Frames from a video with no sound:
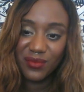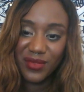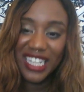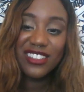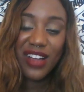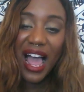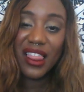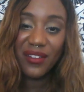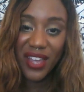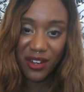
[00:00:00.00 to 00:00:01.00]
Things are
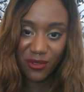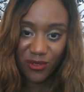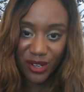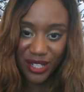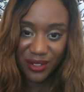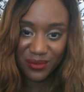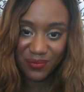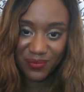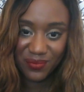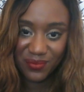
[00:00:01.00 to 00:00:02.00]
elevating for you.
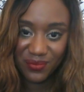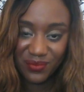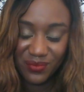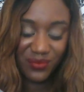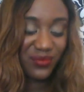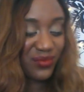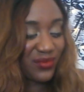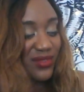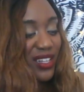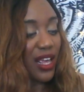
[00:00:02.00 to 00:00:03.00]

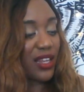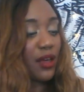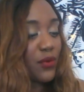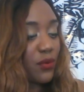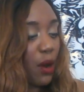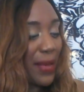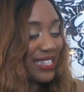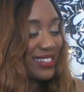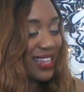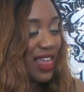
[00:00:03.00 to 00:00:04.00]
In love and
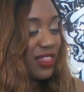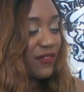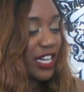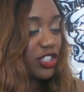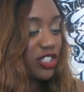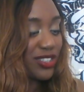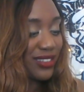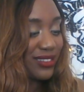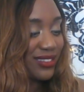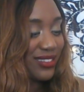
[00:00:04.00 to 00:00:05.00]
romance,
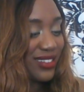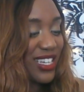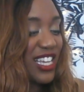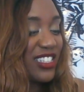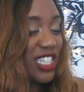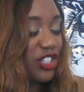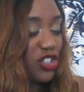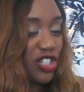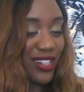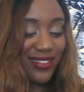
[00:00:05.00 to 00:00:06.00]
elevation,
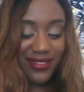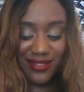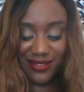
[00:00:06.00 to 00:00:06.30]
ascension.